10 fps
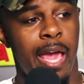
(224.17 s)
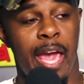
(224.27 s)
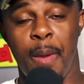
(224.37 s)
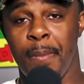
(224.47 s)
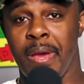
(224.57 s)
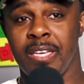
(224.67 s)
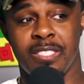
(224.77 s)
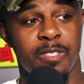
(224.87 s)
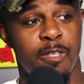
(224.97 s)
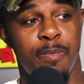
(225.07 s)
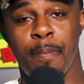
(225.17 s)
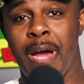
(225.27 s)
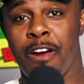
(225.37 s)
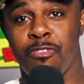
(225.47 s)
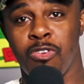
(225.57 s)
hey man, it's, it's, a big
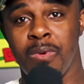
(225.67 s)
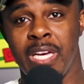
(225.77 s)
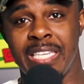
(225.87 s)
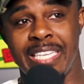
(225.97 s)
bathroom.